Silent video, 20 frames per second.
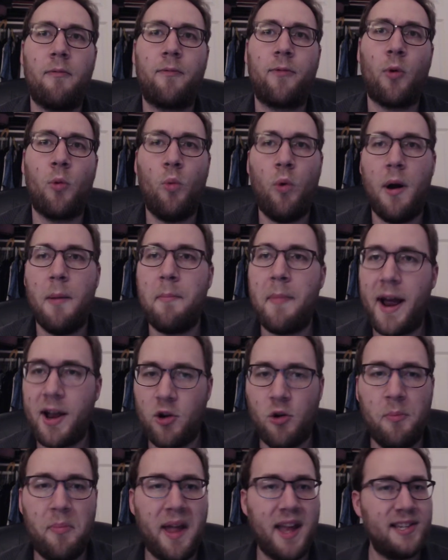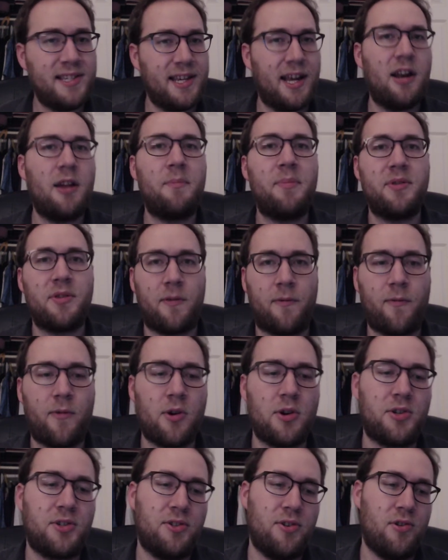what Michael Bay set up in the
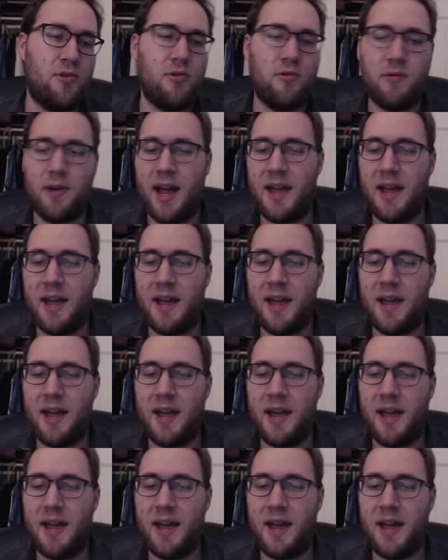first two,